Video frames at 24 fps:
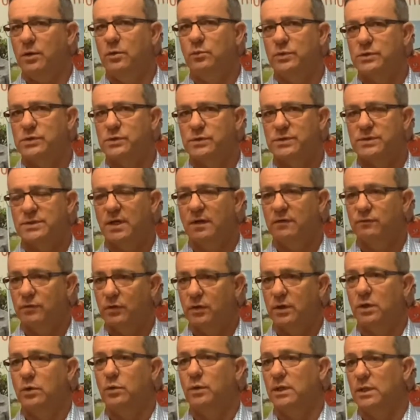which was done
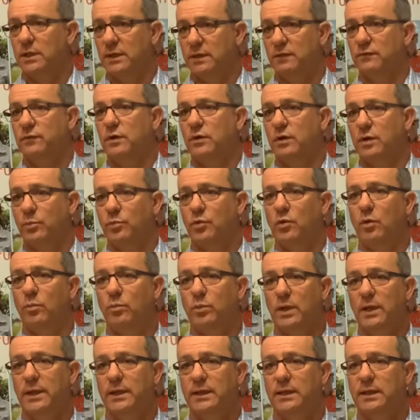very quickly and very
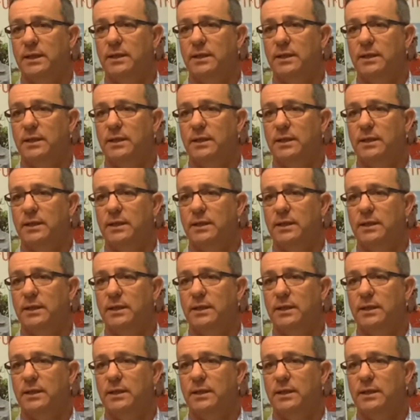promptly,